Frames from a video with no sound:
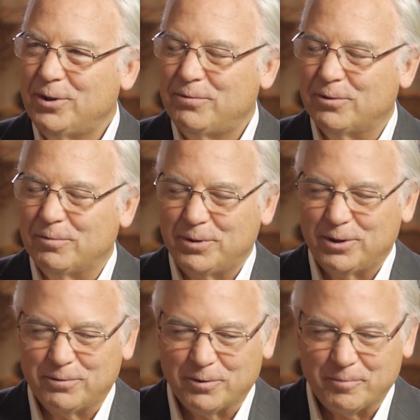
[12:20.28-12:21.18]
Beautiful,
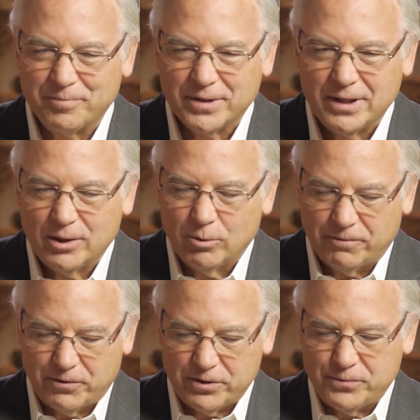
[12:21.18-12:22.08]
beautiful.
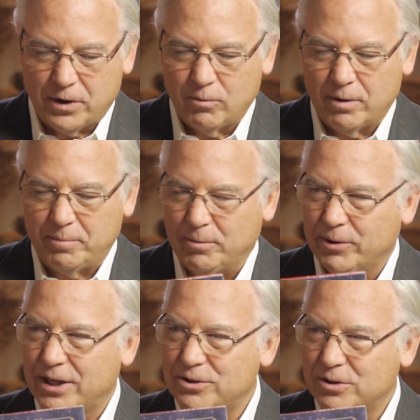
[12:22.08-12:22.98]
Well, first of all, I want
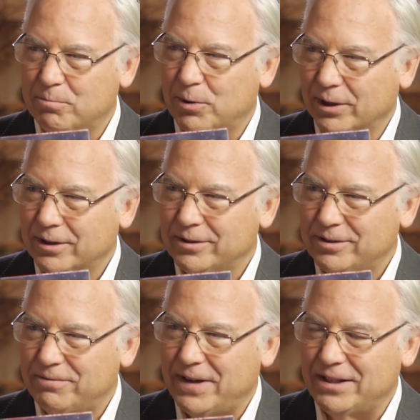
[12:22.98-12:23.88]
people to get your book
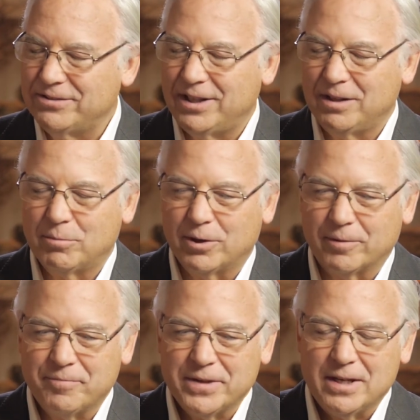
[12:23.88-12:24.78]
because it's a fascinating
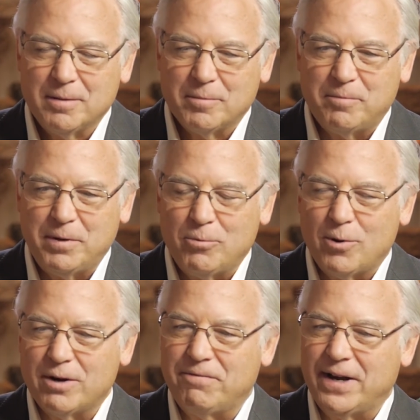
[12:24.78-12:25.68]
book. But if
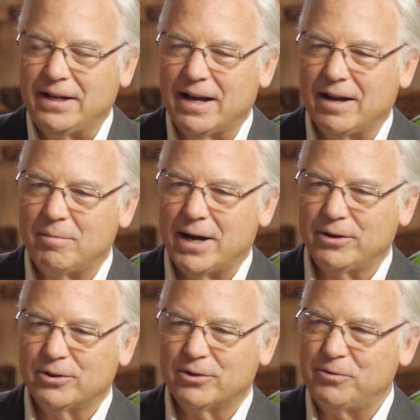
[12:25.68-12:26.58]
people want to find out
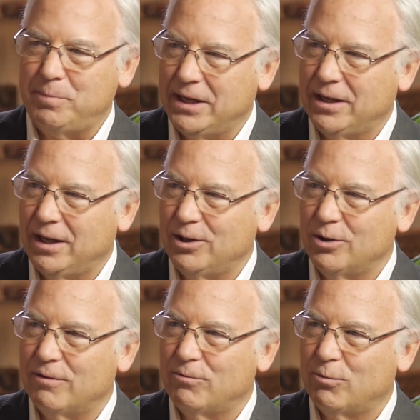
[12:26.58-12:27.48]
about your
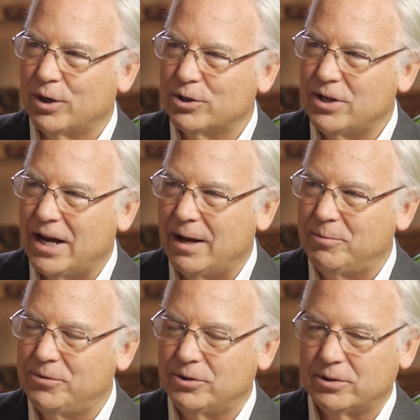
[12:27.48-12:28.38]
speaking, you have
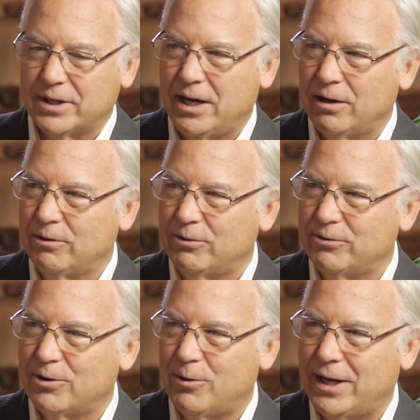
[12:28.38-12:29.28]
workshops, your
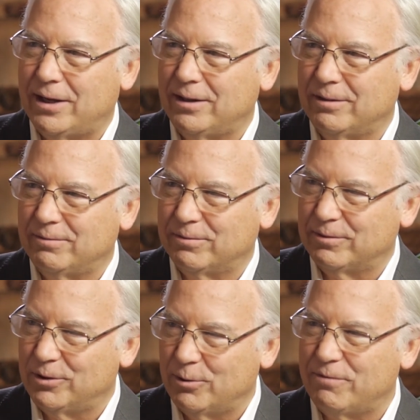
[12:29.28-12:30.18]
carolers go out
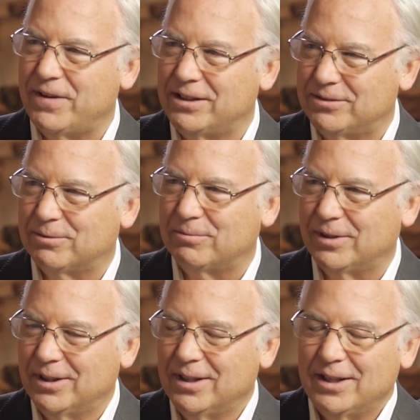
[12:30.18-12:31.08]
and do events of